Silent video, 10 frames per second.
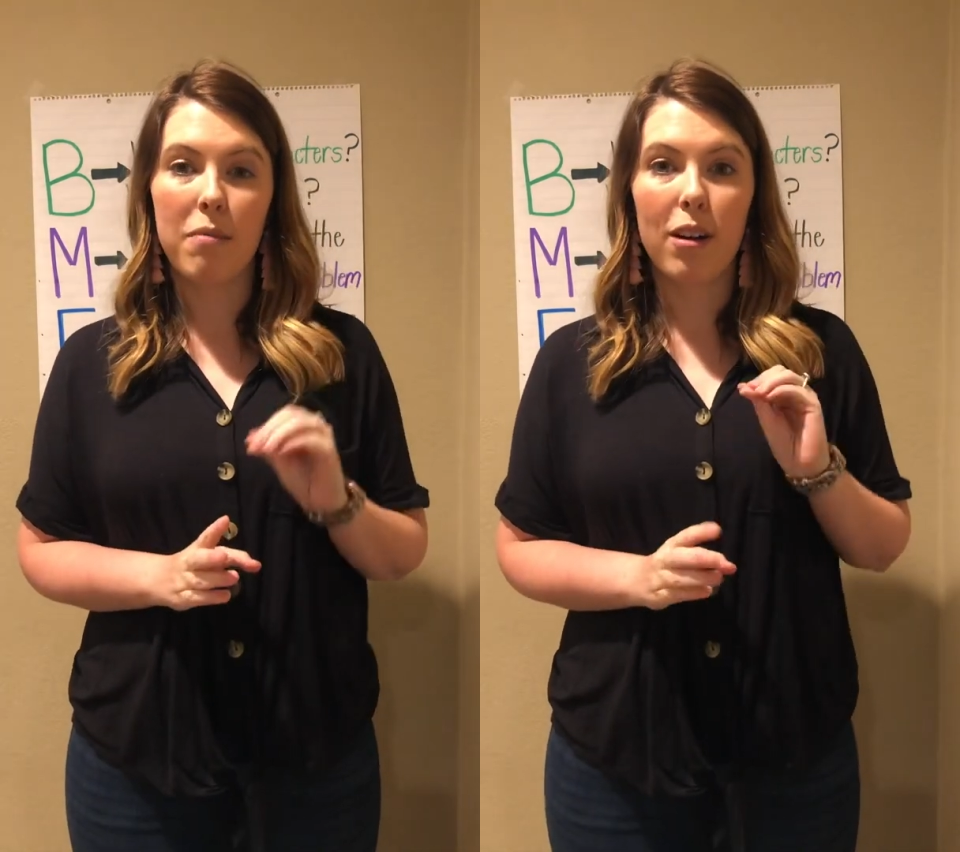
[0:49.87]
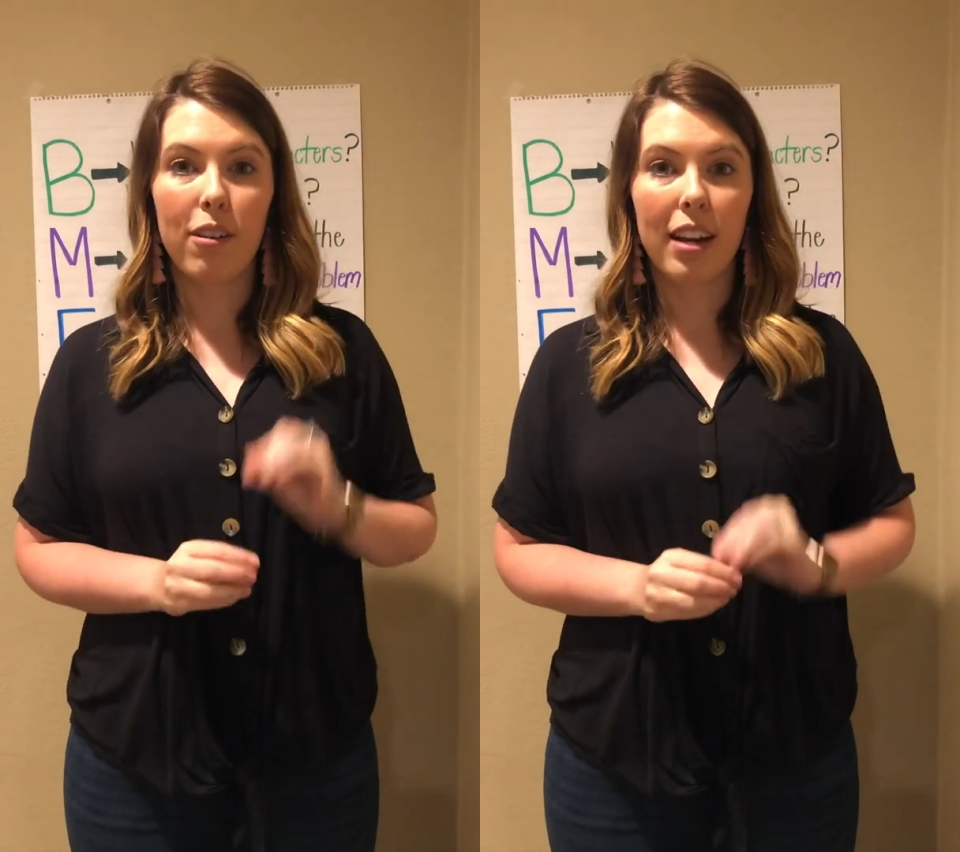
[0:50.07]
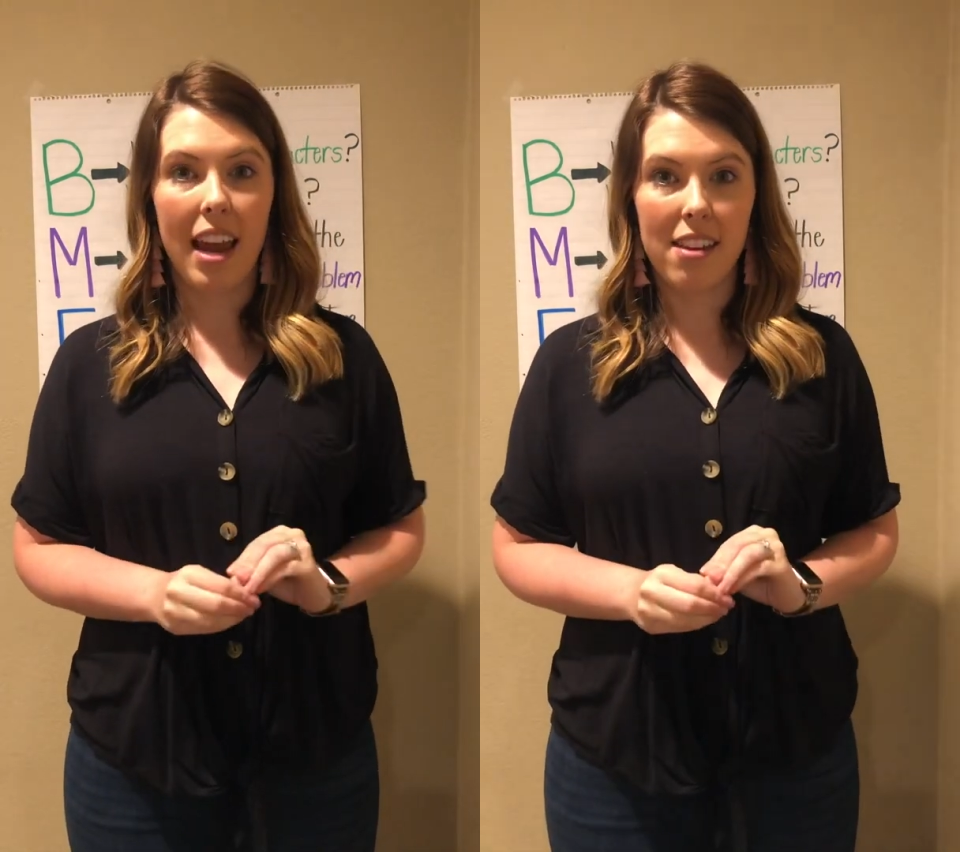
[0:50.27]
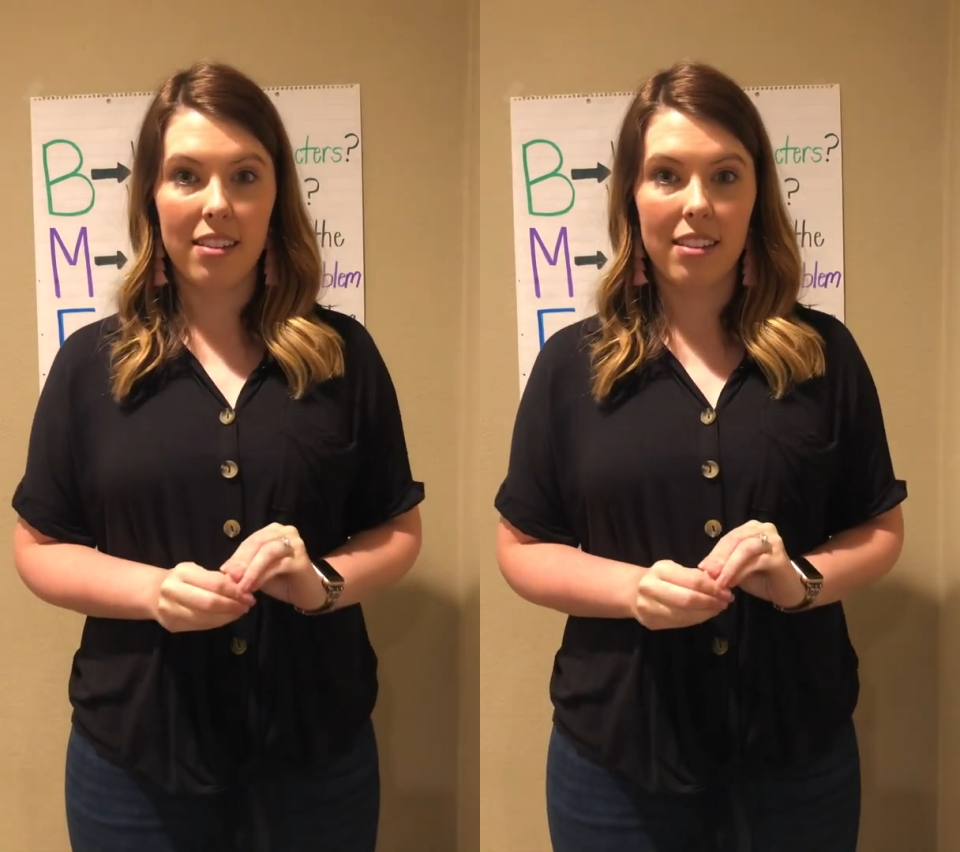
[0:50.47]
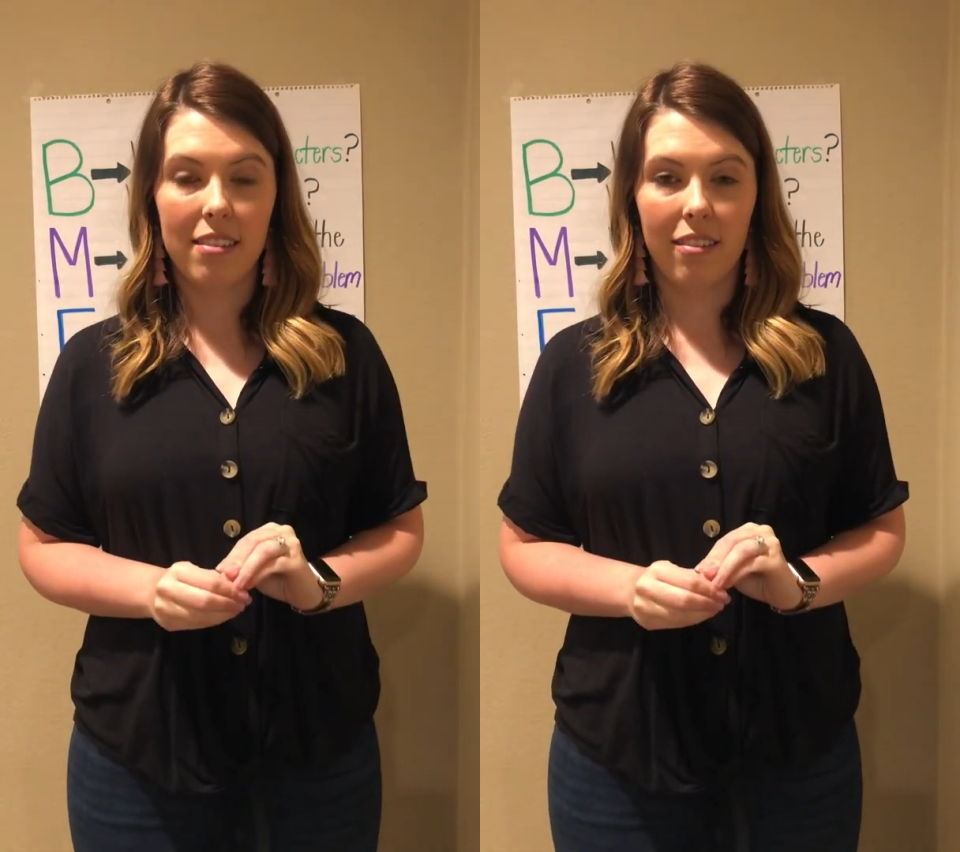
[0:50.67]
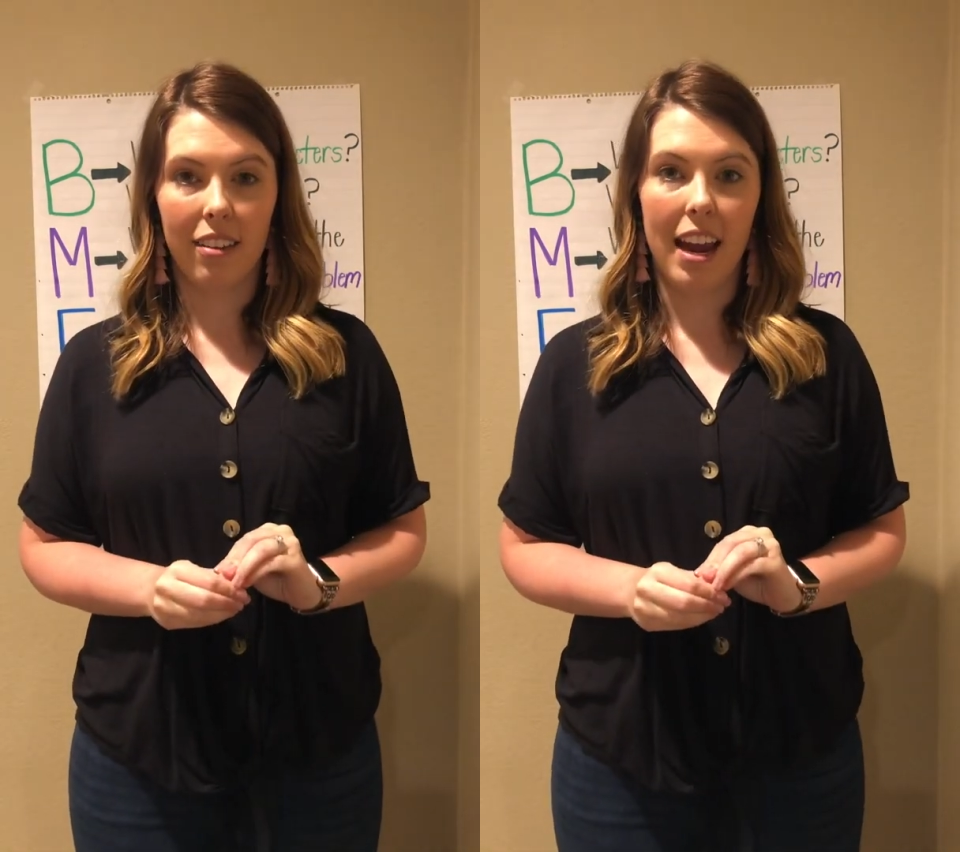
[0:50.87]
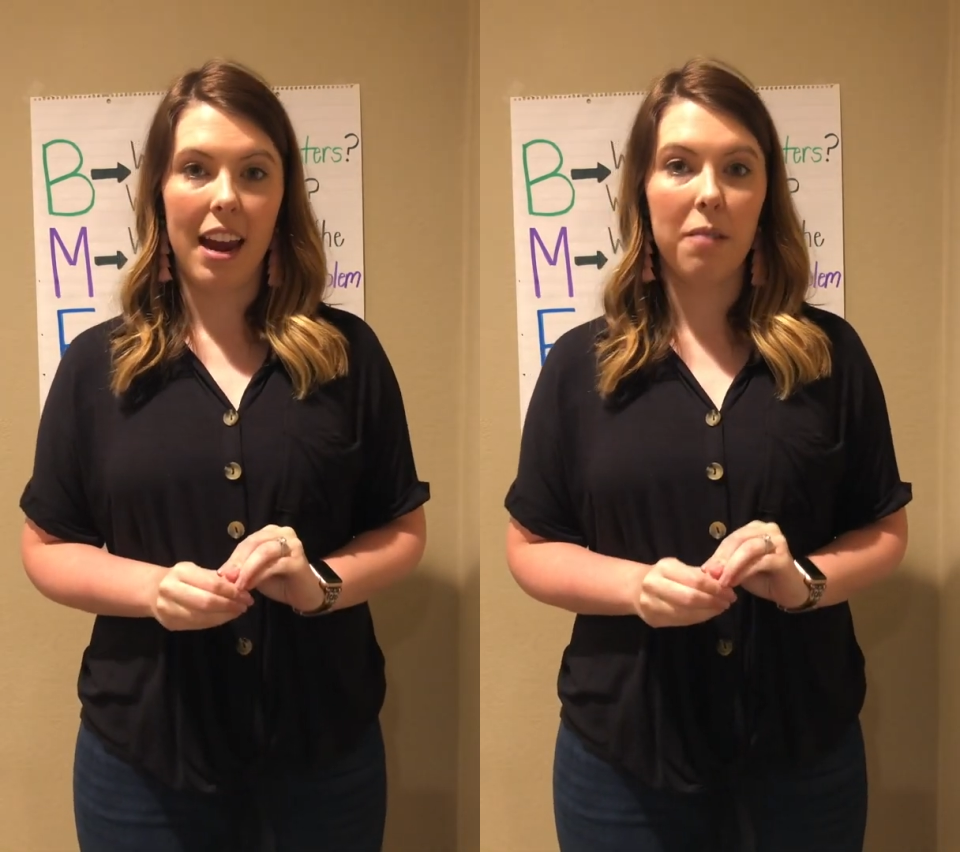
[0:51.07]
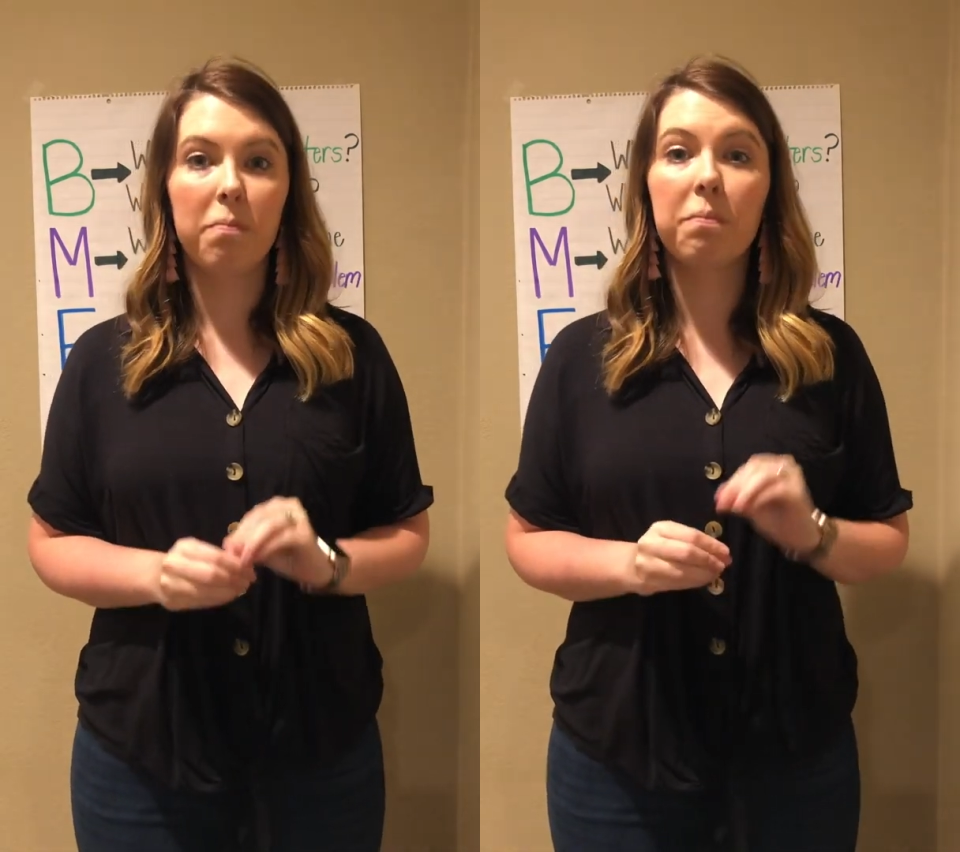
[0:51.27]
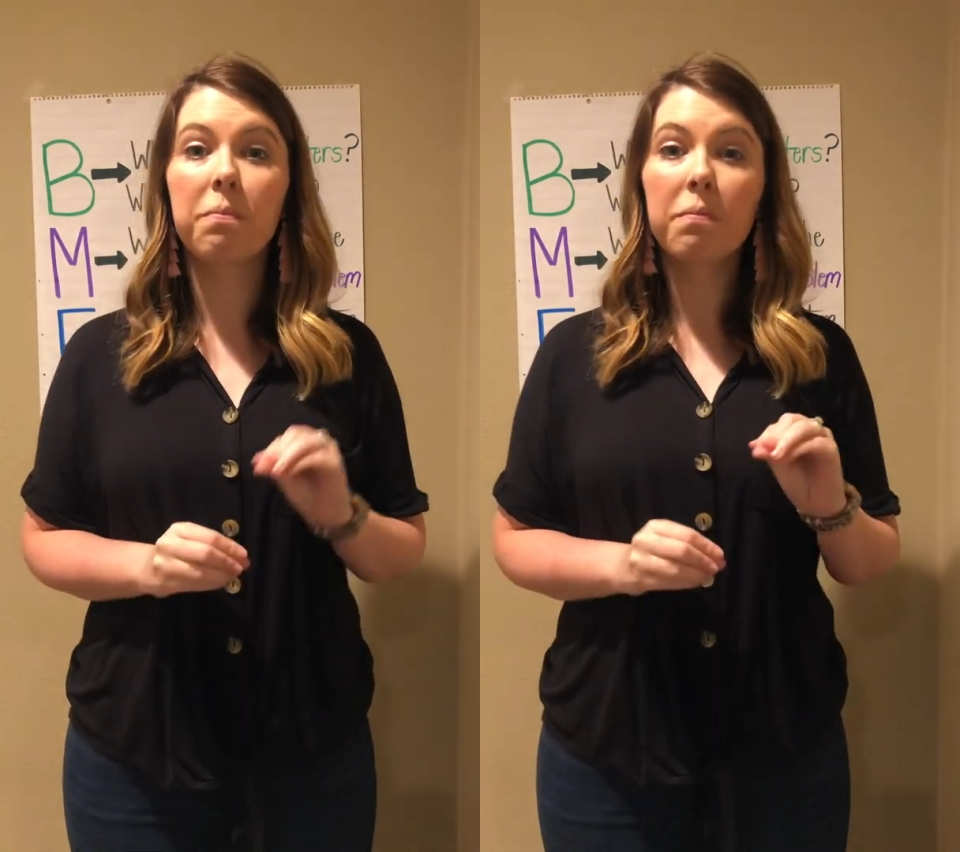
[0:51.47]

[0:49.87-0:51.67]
middle, and end, okay?